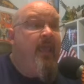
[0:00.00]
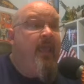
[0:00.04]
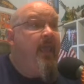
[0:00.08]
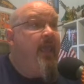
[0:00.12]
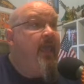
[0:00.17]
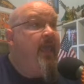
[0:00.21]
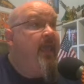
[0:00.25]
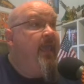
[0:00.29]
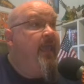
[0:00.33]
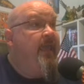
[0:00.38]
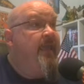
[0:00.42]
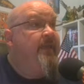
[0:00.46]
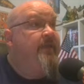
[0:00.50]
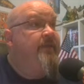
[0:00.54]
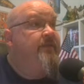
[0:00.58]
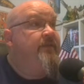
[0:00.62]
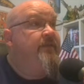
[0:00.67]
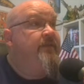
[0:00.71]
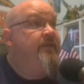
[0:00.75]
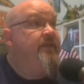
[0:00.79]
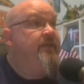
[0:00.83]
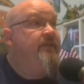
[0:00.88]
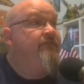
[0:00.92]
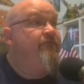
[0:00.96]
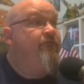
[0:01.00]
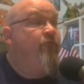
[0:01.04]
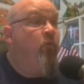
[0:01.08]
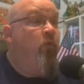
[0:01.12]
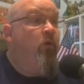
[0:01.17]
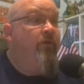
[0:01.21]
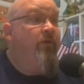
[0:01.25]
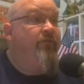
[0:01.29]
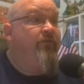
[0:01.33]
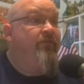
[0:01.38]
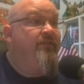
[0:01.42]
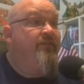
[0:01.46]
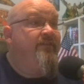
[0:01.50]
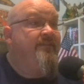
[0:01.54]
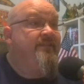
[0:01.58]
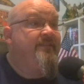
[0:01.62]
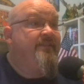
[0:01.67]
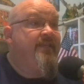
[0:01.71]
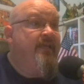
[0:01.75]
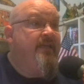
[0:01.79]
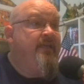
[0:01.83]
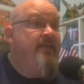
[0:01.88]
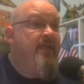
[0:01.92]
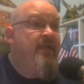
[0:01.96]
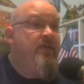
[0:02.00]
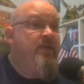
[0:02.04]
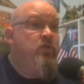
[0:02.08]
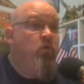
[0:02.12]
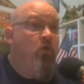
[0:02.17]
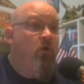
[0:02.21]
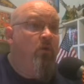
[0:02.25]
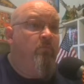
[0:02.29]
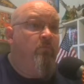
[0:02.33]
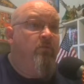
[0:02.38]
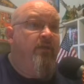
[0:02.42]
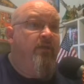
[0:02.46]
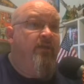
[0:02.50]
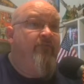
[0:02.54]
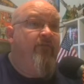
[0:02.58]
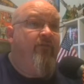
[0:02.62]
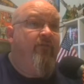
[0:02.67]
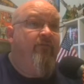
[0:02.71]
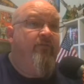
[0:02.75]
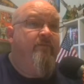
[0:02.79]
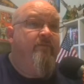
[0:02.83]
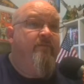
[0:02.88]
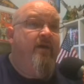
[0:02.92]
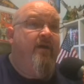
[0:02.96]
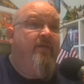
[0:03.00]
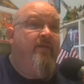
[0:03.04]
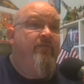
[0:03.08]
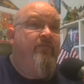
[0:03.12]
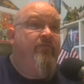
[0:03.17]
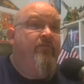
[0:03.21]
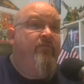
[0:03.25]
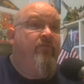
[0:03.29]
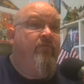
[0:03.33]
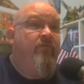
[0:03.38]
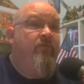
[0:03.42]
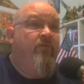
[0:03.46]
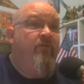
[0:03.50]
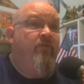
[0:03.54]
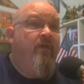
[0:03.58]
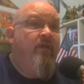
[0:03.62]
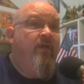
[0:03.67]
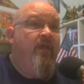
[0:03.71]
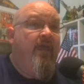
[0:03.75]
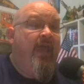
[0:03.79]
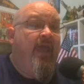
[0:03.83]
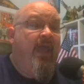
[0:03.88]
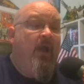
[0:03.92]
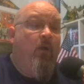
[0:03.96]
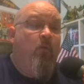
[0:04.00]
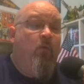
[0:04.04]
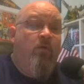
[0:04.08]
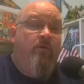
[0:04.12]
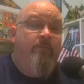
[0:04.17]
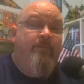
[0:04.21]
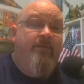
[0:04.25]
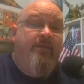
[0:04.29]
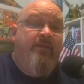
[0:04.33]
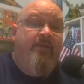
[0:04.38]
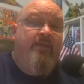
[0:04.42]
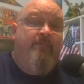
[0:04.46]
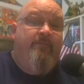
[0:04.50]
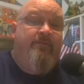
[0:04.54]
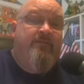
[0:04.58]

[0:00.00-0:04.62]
and the fourth Sunday normally of every month at 1 p.m.